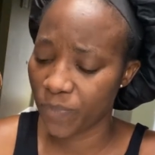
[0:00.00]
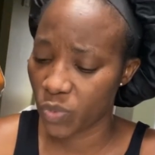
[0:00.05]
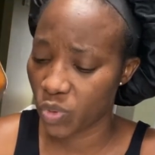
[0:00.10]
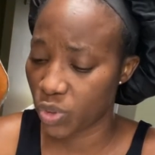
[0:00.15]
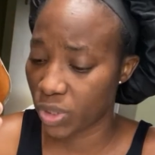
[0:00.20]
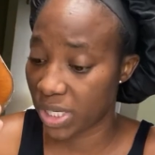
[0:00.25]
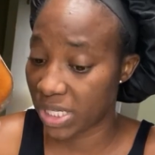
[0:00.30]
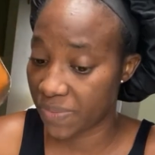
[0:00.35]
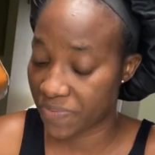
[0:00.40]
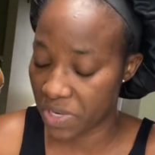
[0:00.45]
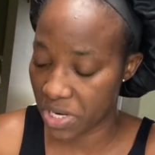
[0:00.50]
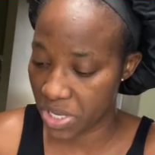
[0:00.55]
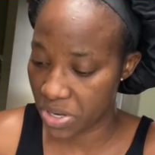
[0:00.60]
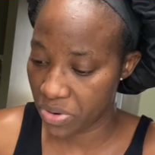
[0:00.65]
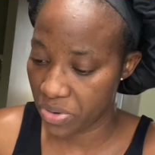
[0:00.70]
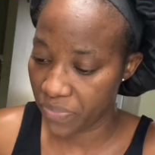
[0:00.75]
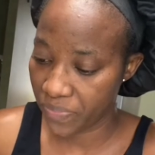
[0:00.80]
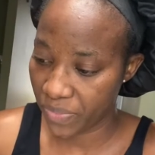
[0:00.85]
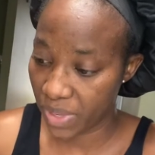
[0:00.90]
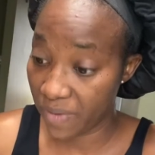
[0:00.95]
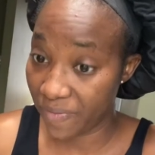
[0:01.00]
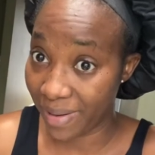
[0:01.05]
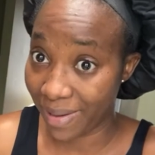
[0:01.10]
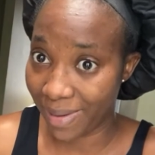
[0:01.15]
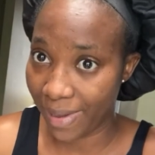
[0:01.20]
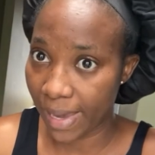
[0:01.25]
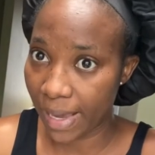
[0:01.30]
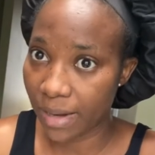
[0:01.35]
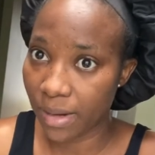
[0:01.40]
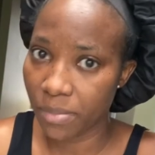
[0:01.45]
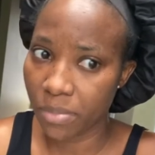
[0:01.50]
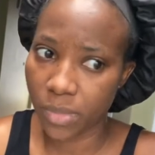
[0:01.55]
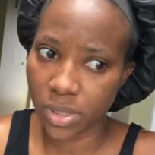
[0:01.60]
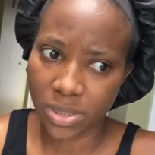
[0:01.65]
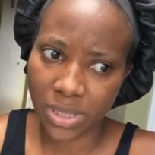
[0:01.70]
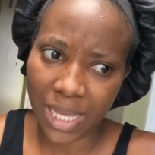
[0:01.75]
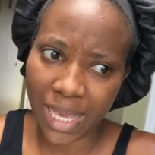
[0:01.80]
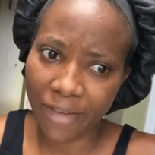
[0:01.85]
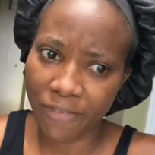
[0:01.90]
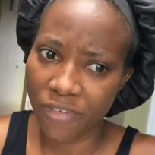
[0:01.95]
to this video if I can,
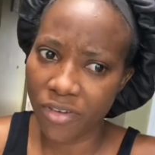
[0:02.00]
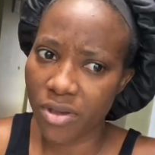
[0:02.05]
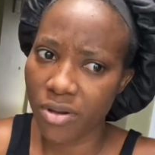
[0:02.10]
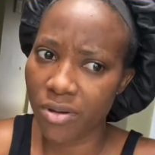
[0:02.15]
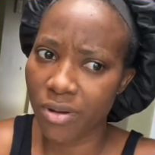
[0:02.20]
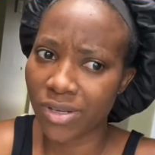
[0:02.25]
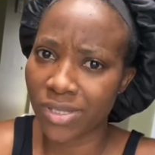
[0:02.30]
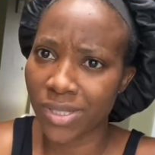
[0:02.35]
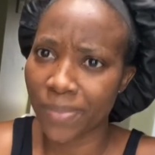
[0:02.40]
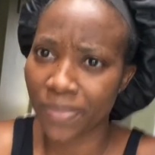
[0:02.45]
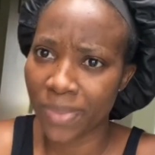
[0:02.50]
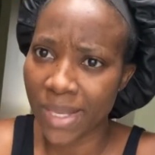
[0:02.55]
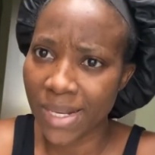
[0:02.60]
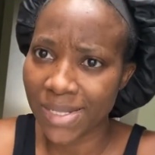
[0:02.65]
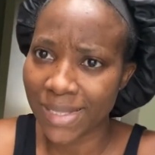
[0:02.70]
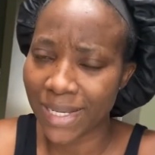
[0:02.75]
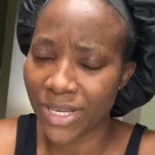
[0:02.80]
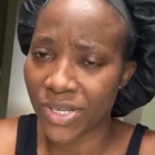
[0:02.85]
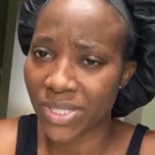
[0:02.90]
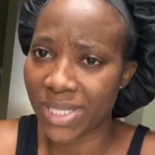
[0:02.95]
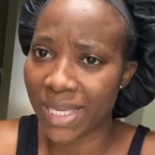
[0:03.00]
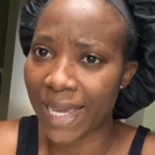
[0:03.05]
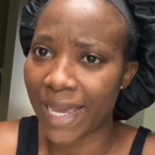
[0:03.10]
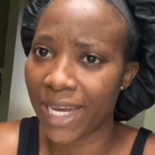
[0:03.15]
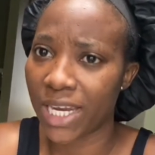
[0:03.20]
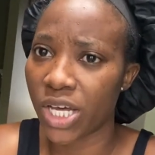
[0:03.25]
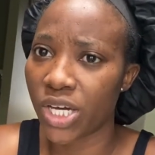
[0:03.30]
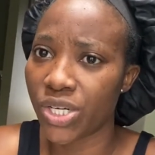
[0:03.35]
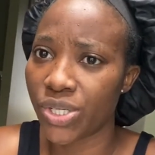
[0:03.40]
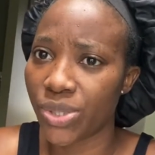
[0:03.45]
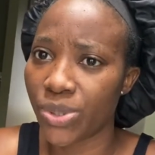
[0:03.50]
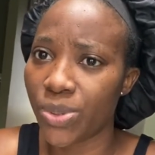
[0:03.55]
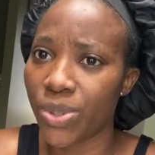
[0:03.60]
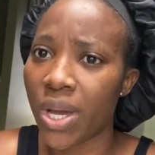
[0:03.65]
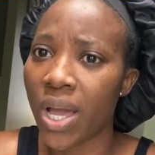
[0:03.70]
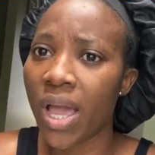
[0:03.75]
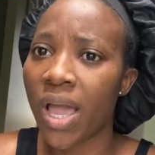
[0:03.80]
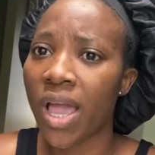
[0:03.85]
because I figure out some things I just cannot do